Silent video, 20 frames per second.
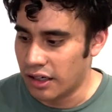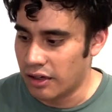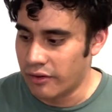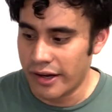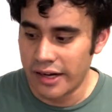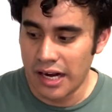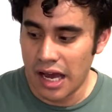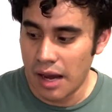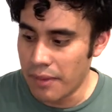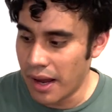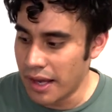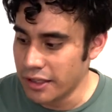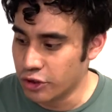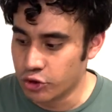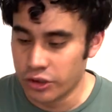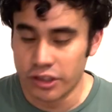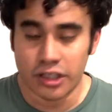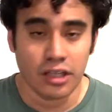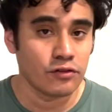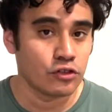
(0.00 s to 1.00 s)
Right now, my
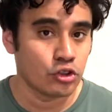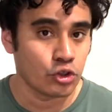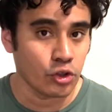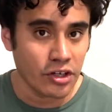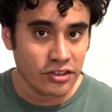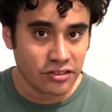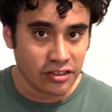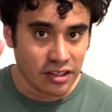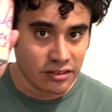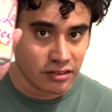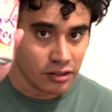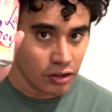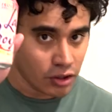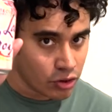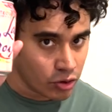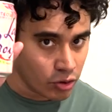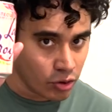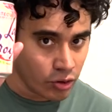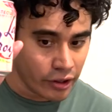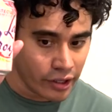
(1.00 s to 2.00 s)
drink of choice is
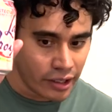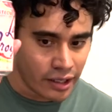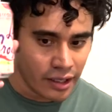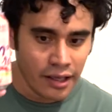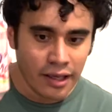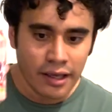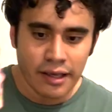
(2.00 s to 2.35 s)
LaCroix.